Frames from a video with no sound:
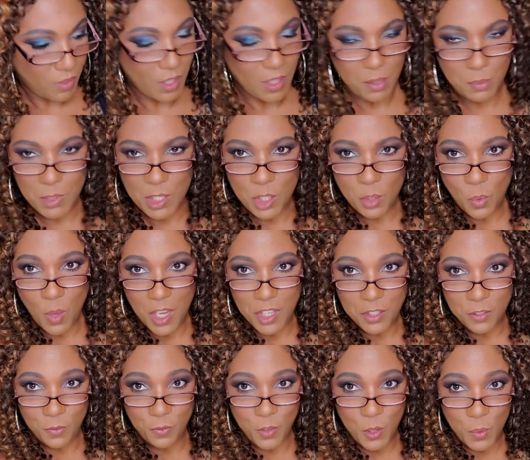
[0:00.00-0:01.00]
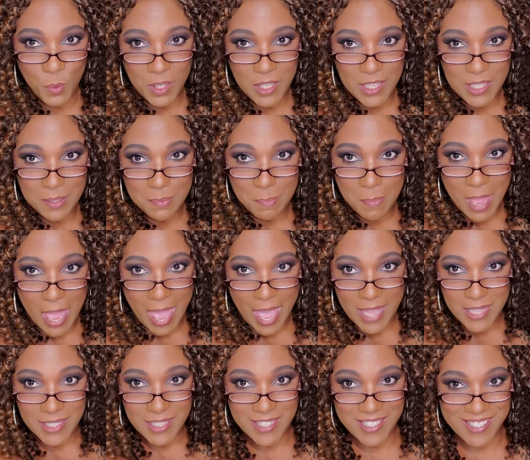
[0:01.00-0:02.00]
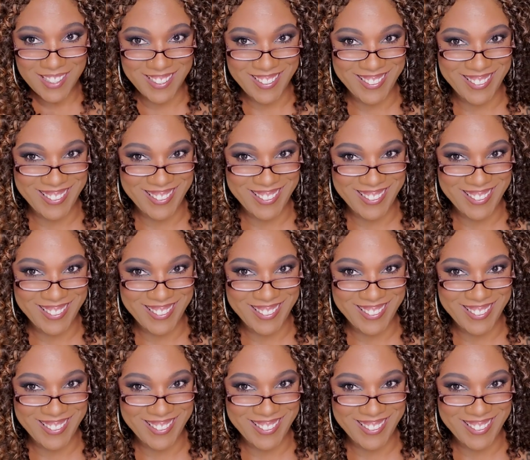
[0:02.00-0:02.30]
Let me swatch a few of these mattes.